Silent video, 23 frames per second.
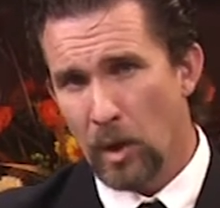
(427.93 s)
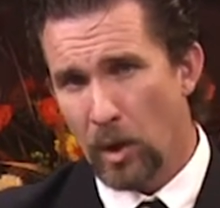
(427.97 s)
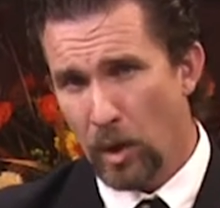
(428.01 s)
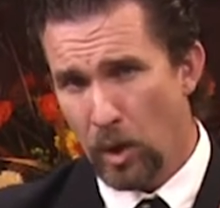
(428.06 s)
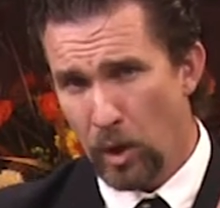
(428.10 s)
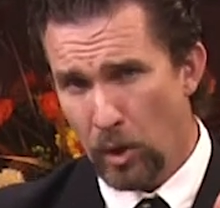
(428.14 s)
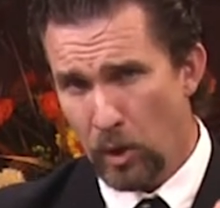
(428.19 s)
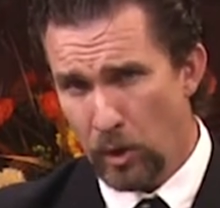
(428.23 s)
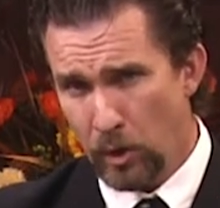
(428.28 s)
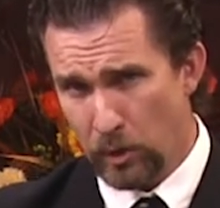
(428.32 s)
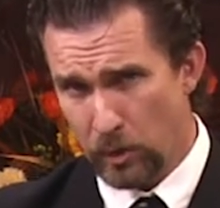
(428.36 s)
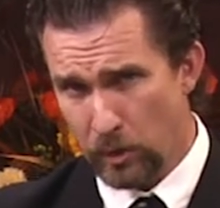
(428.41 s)

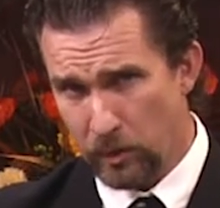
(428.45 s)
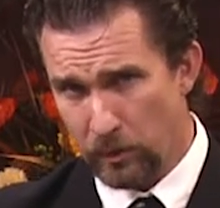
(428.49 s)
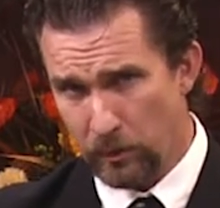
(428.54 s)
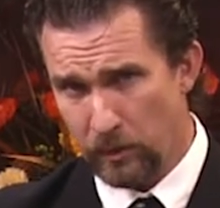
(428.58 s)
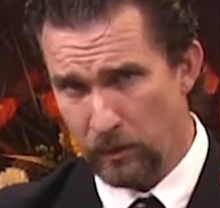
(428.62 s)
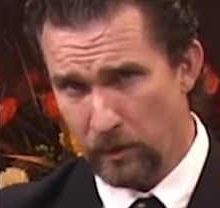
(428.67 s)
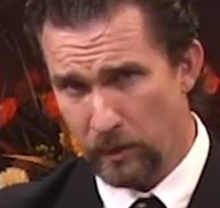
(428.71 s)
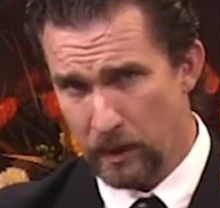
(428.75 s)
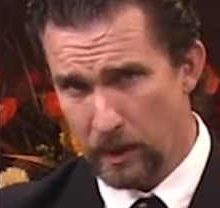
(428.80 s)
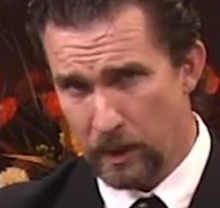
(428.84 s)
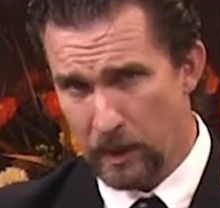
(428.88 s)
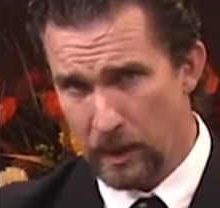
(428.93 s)
Who
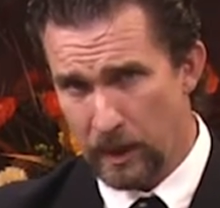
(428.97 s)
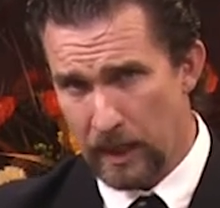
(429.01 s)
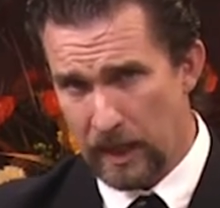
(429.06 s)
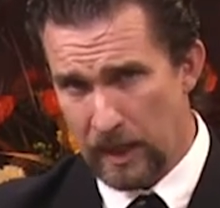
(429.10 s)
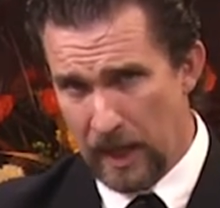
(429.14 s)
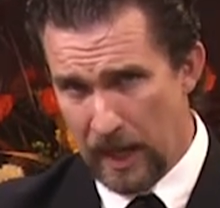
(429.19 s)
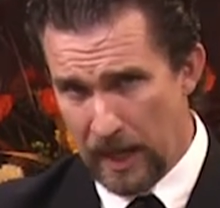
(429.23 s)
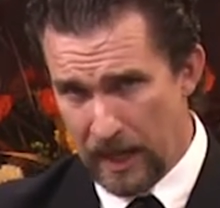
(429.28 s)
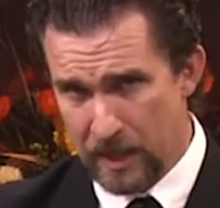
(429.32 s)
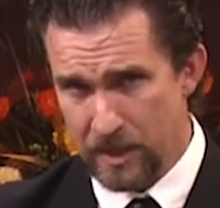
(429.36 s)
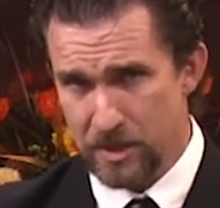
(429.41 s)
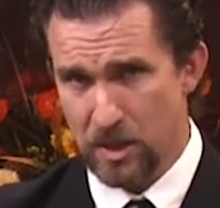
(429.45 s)

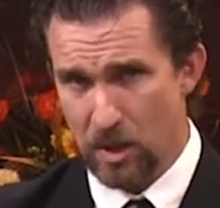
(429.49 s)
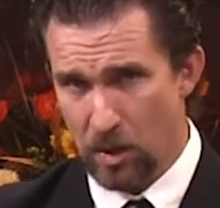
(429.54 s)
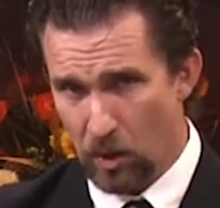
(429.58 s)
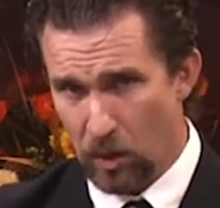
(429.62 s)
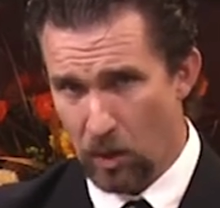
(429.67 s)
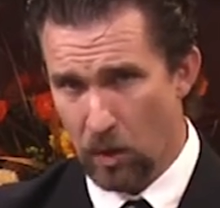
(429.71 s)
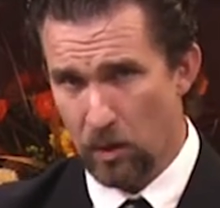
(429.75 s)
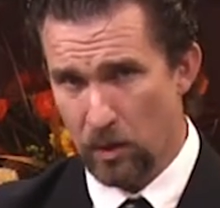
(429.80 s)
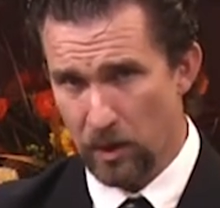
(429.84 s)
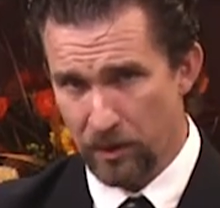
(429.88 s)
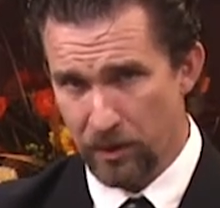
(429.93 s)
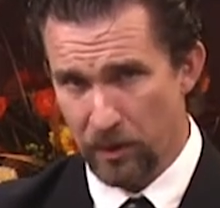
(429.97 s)
has
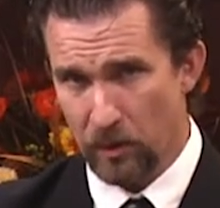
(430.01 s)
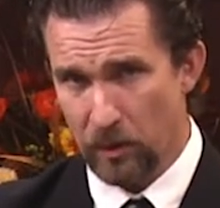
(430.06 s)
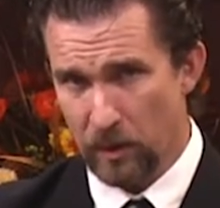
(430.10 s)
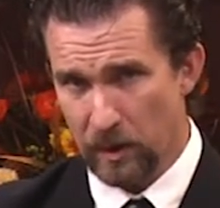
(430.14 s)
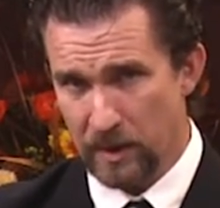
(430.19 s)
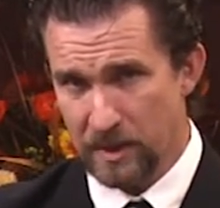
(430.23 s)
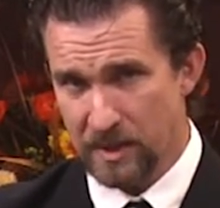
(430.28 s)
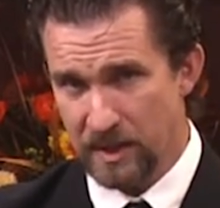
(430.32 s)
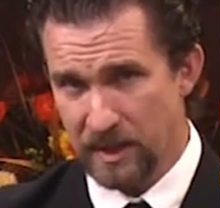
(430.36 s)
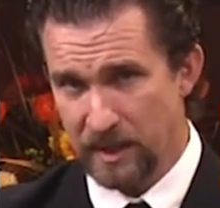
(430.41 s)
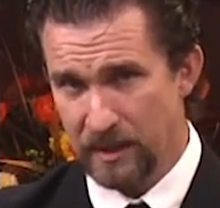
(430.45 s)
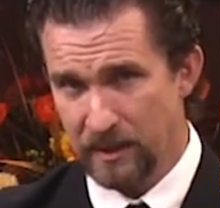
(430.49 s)
all
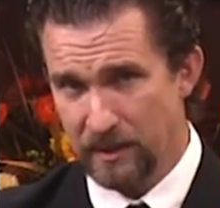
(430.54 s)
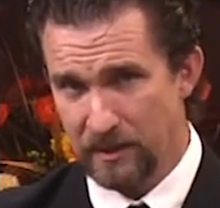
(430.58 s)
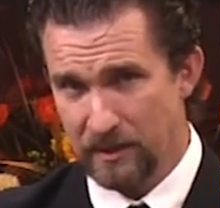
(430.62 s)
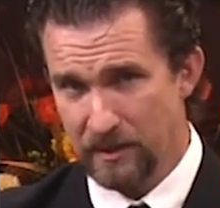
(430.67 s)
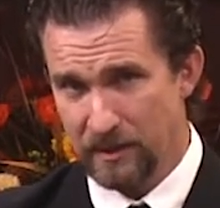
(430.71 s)
authority?